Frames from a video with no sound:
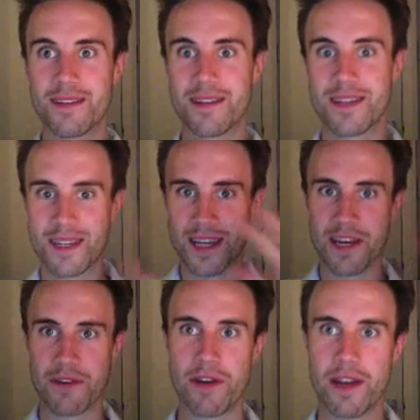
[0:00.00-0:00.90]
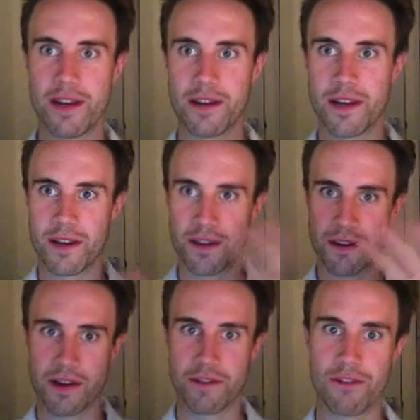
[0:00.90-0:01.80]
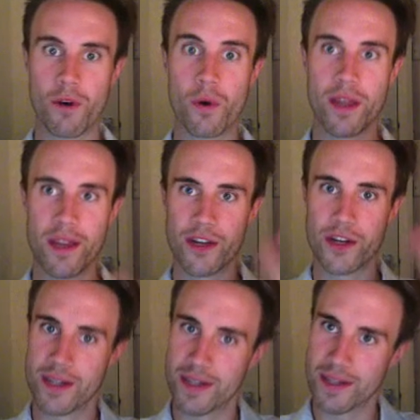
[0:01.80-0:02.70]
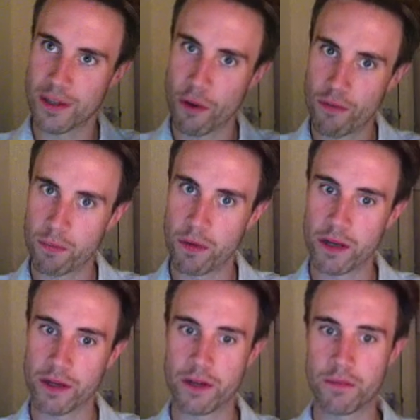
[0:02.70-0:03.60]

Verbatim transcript: scenery and, and, and foliage is soft blur,